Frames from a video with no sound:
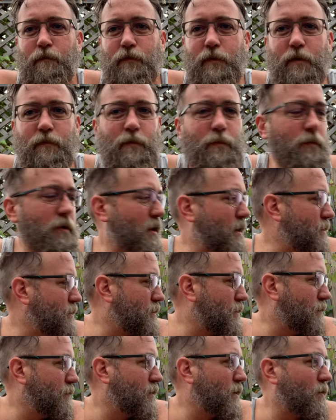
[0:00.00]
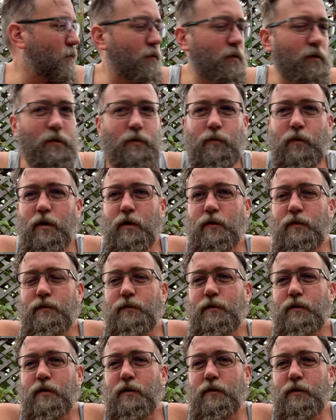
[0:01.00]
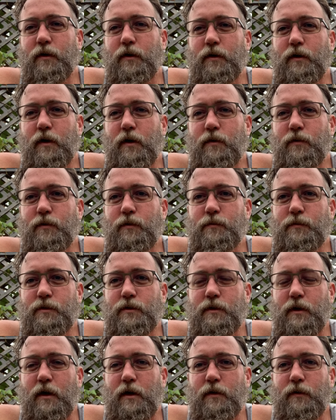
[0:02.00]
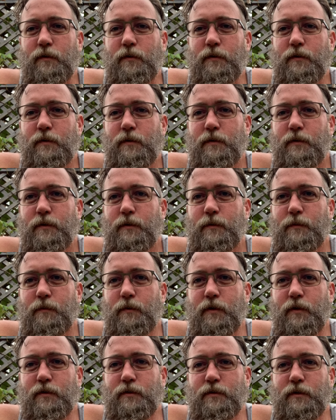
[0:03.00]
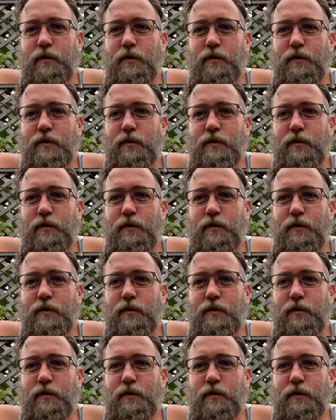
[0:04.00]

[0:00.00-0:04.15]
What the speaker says: of the plants that have done really well that are the heirloom style. But